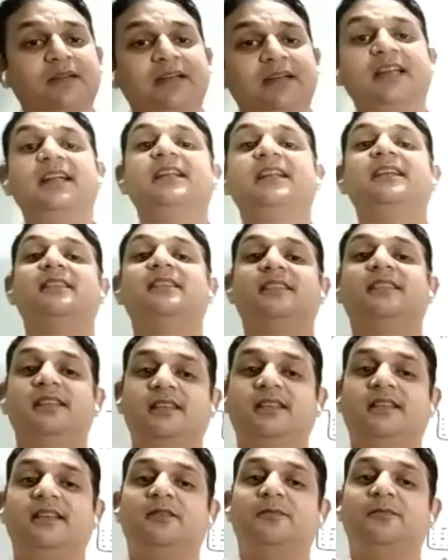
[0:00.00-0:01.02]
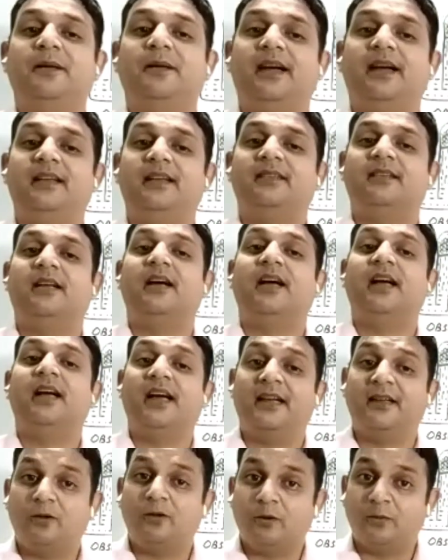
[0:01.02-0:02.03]
Germinating seed
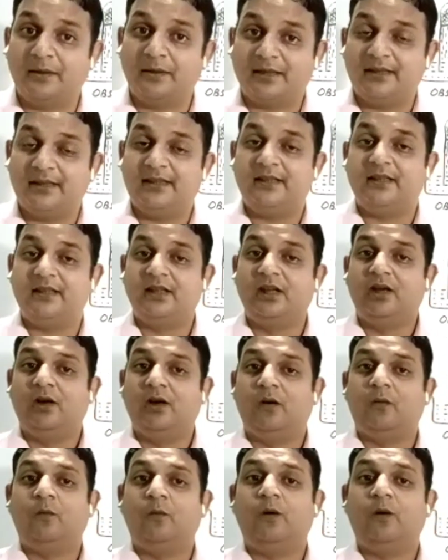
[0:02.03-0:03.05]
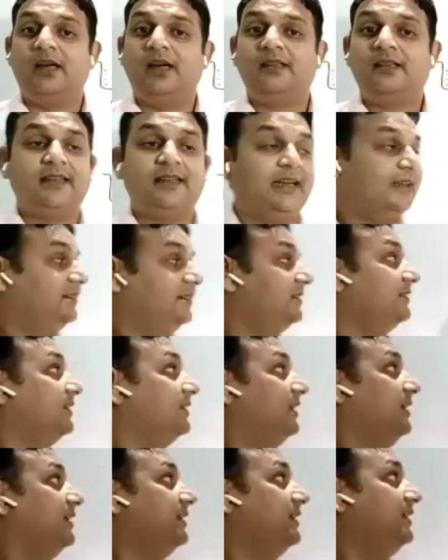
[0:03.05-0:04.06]
respires anaerobically. Why
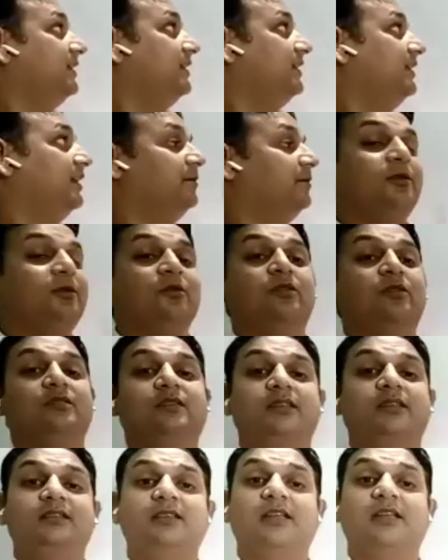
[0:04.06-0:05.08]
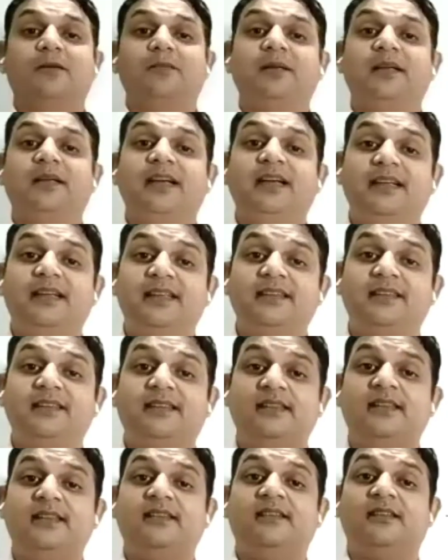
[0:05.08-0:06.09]
the gas is collected here? Because the
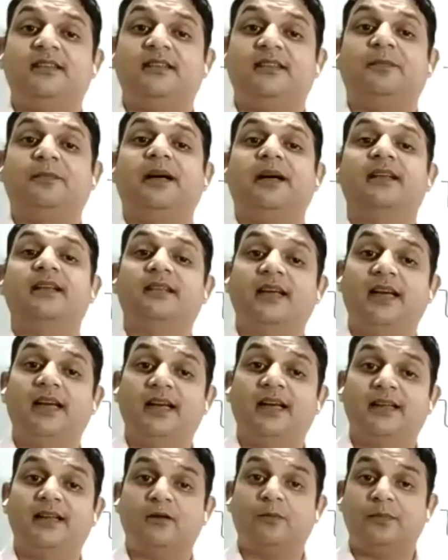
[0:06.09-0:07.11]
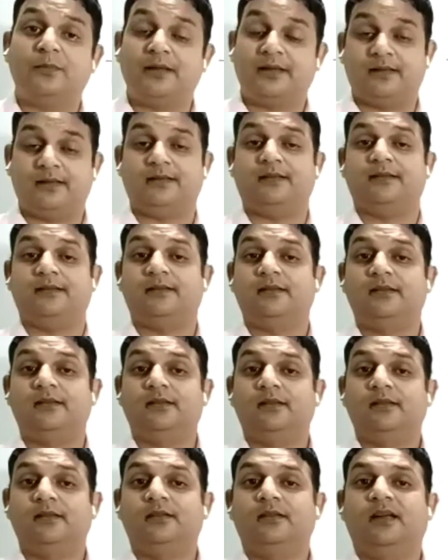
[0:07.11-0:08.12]
germinating seed respires
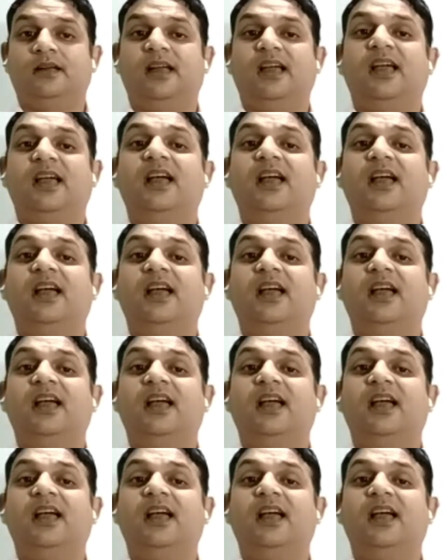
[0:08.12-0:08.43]
anaerobically